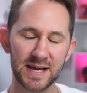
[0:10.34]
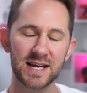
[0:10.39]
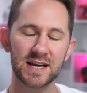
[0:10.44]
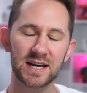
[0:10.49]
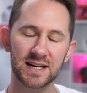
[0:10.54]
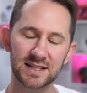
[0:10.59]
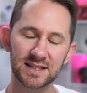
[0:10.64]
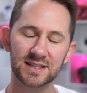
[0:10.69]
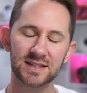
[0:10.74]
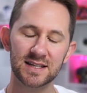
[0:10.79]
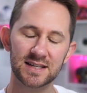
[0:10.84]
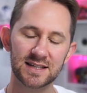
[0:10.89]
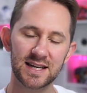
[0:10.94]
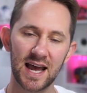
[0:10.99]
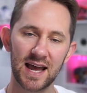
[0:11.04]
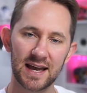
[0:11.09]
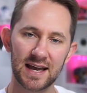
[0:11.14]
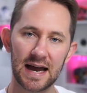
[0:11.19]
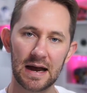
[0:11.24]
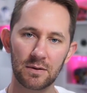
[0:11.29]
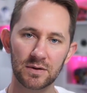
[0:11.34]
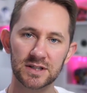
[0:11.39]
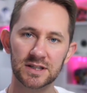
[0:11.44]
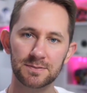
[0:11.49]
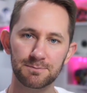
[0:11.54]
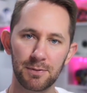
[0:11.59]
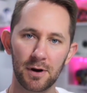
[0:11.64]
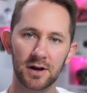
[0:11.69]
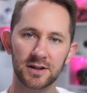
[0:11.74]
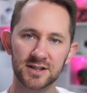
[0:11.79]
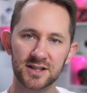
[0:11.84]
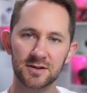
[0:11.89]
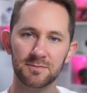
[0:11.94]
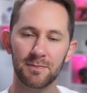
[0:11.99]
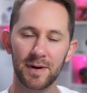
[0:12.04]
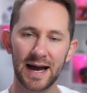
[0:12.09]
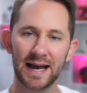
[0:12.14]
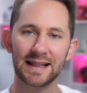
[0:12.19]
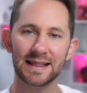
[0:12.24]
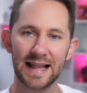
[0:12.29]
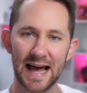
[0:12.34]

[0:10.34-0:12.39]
because today I was sponsored by